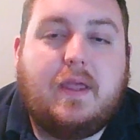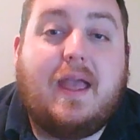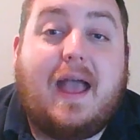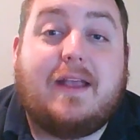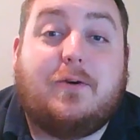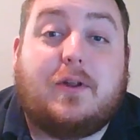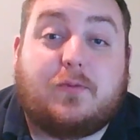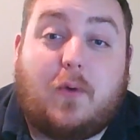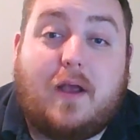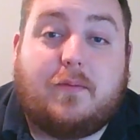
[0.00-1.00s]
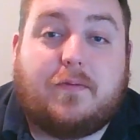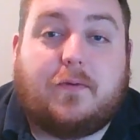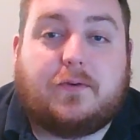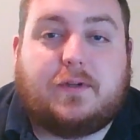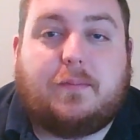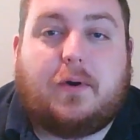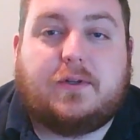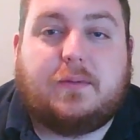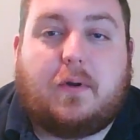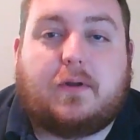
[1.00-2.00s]
How you doing? It's Ryan with First Aid
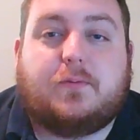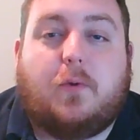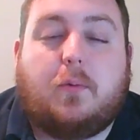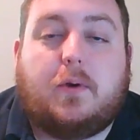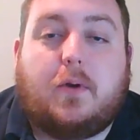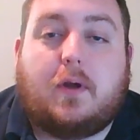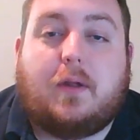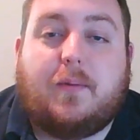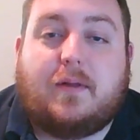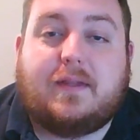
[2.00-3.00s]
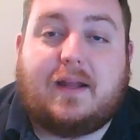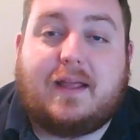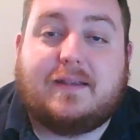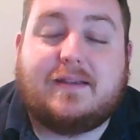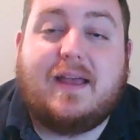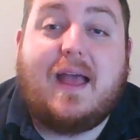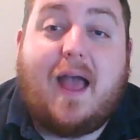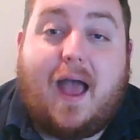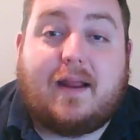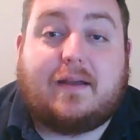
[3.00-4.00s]
Emergency Products. What we're talking about today is
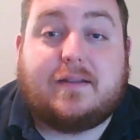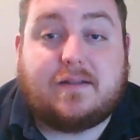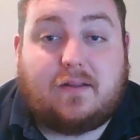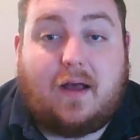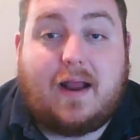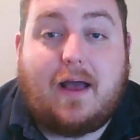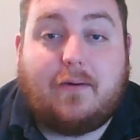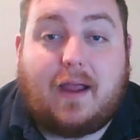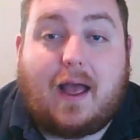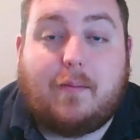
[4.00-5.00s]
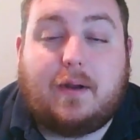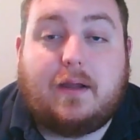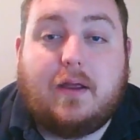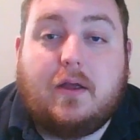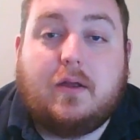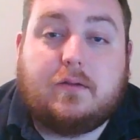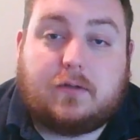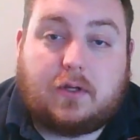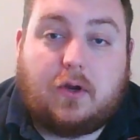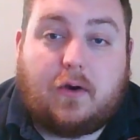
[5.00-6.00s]
adding a slide-out cabinet
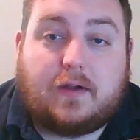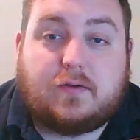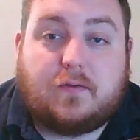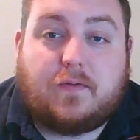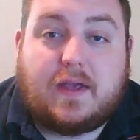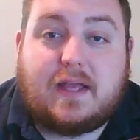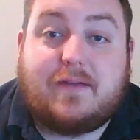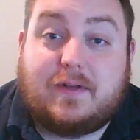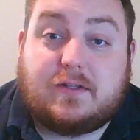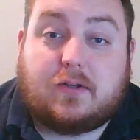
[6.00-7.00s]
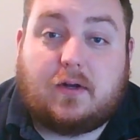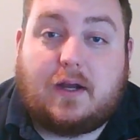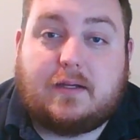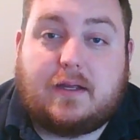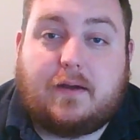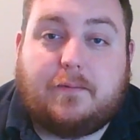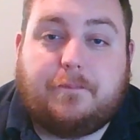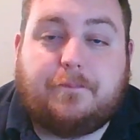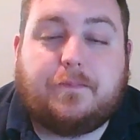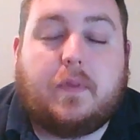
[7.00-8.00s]
to your SUV and if it's a good idea.
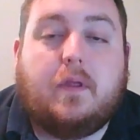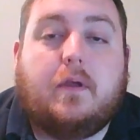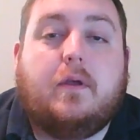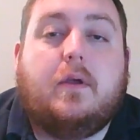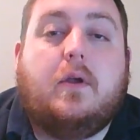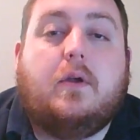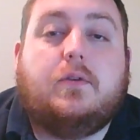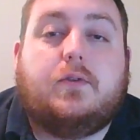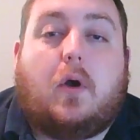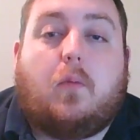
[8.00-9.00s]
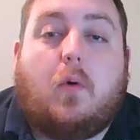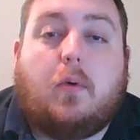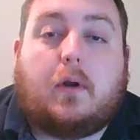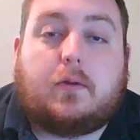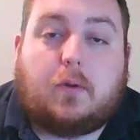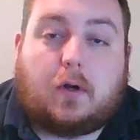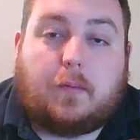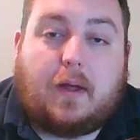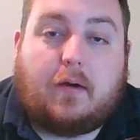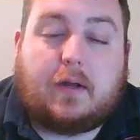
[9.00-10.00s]
So what we're going to talk
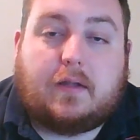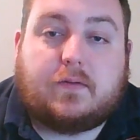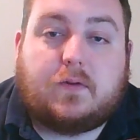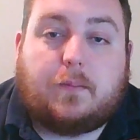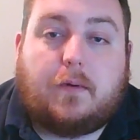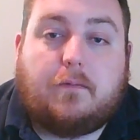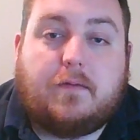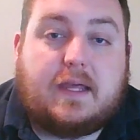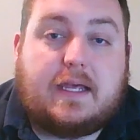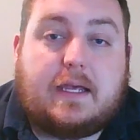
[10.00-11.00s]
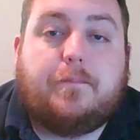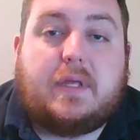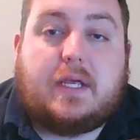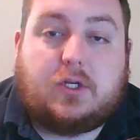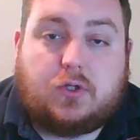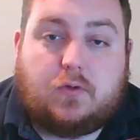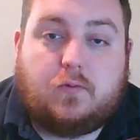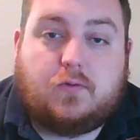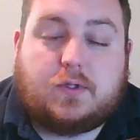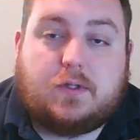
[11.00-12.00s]
about is some of the
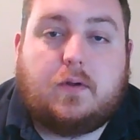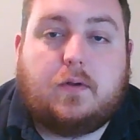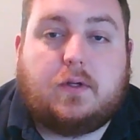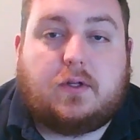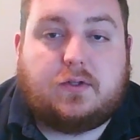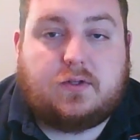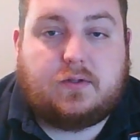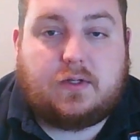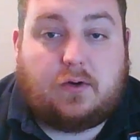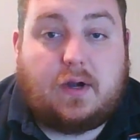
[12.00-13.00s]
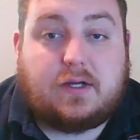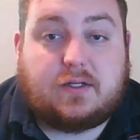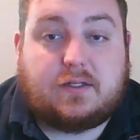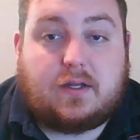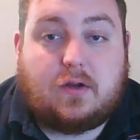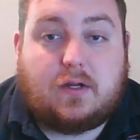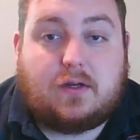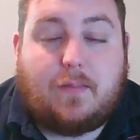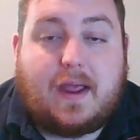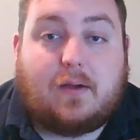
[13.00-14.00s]
issues, considerations that you need
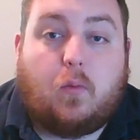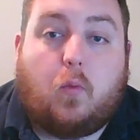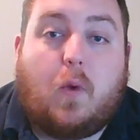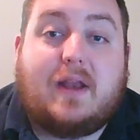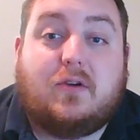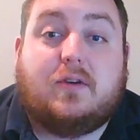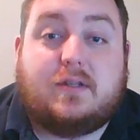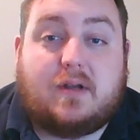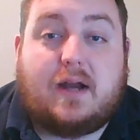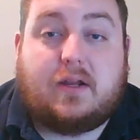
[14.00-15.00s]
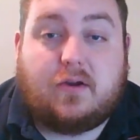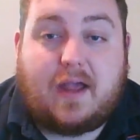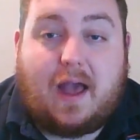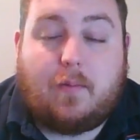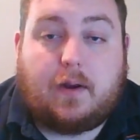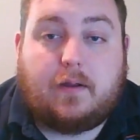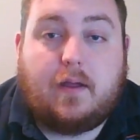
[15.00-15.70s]
to make when you're designing your cabinet